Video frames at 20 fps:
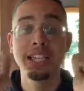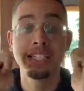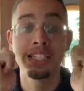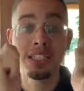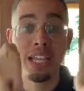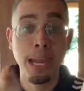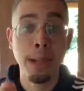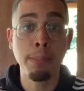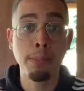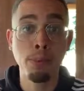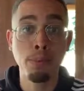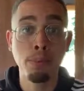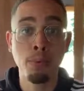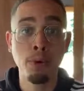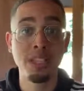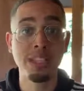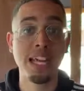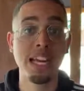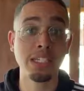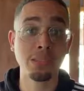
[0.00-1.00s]
the same
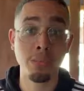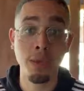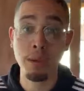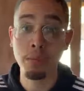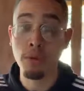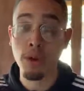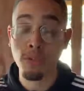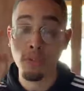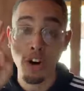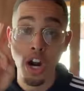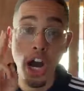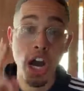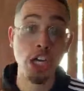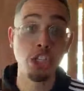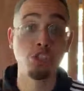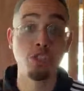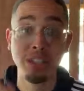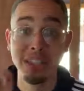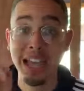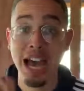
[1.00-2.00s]
blueprint that has made me over one
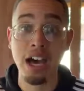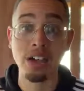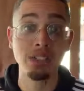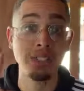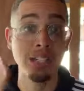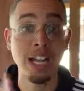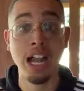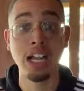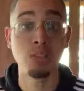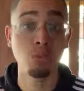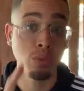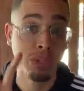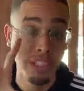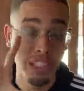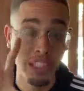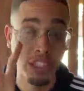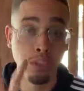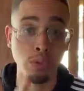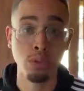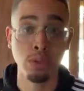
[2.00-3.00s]
hundred thousand dollars with
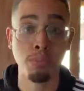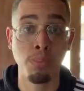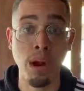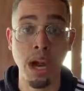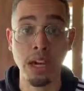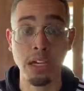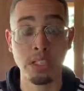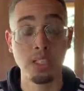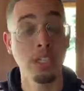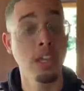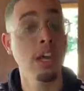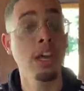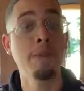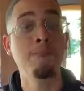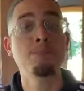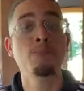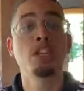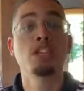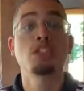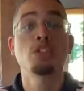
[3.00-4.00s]
these three products.
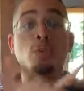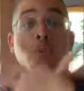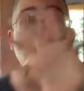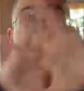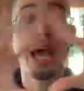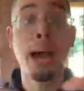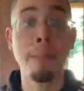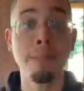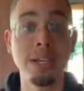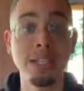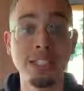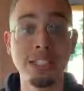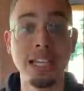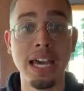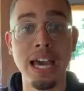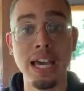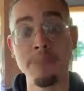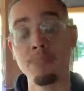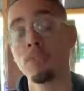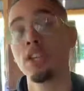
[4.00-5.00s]
So with that being
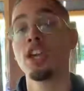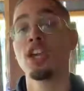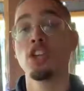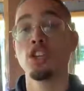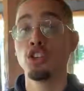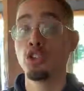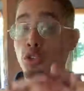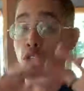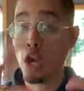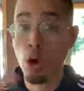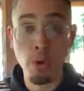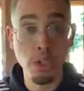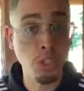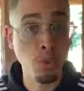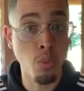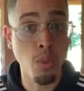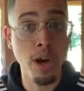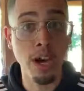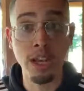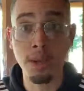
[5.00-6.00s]
said, you know
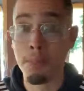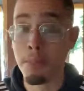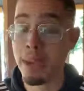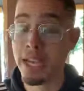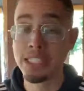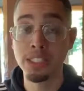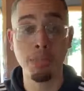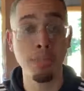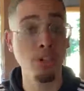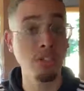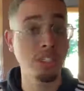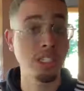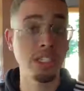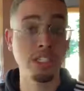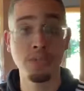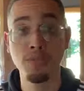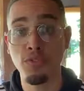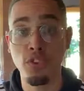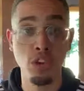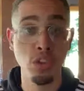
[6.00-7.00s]
which one makes the most
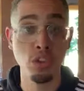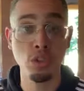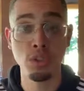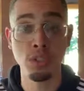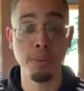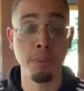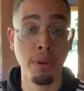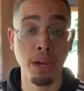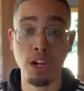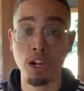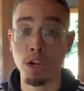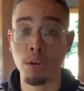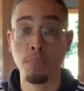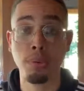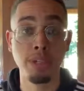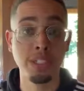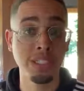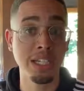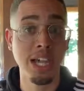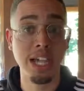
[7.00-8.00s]
sense for you depending on your
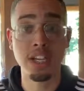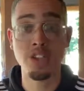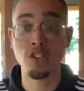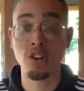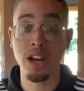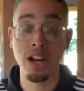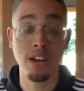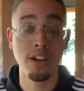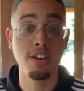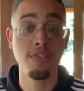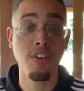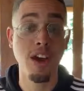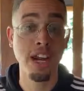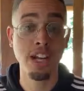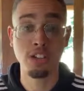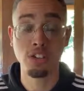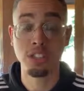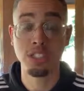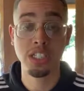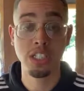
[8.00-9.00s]
personality trait and your
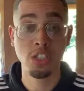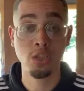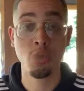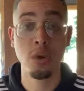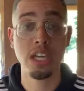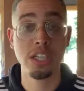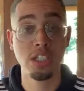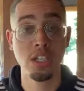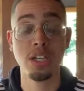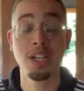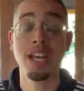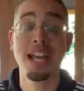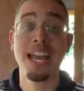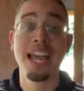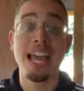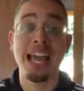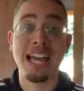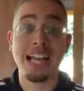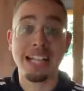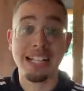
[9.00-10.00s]
financial situation.
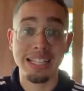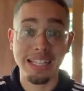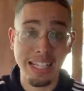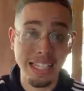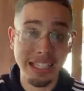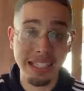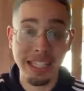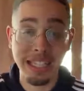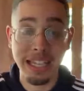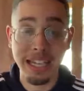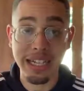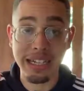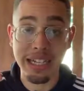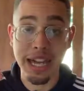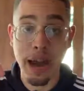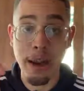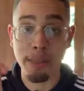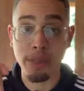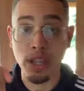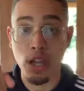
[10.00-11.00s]
Click the link
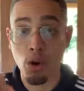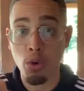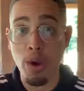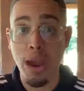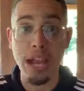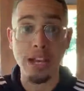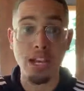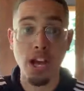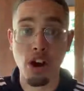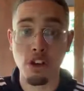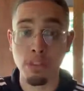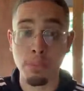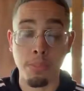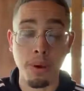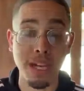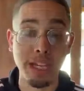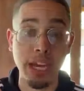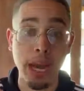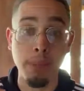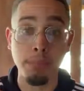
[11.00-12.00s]
down below right now or the button